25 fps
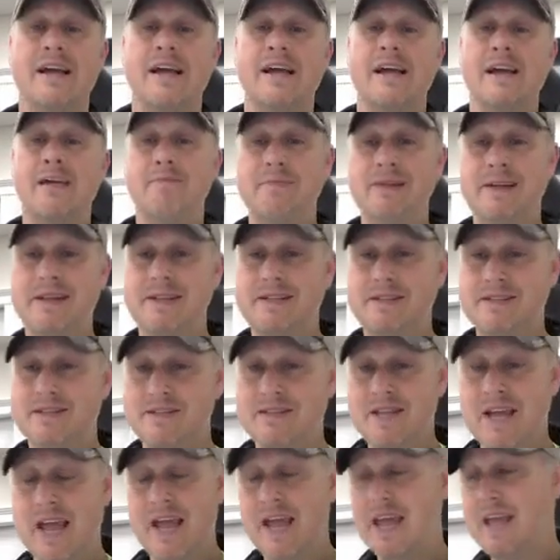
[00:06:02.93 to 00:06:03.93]
It means
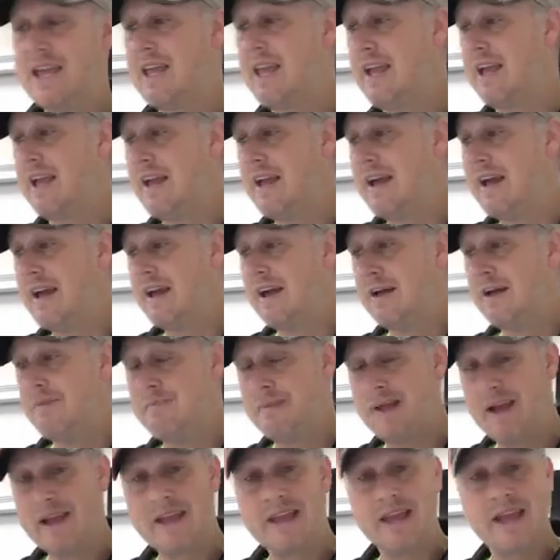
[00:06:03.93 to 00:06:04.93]
taking,
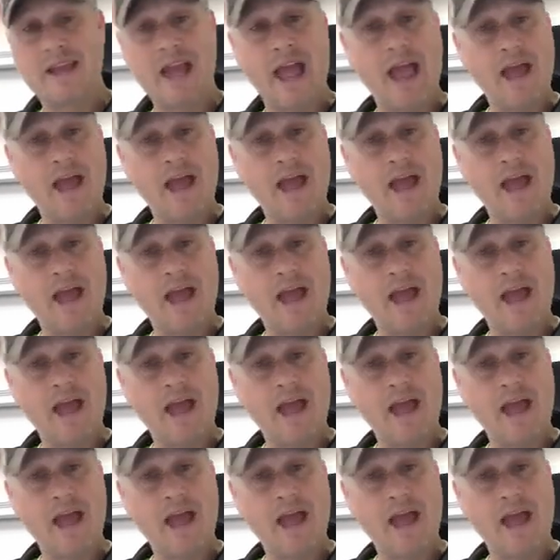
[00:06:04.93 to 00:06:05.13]
making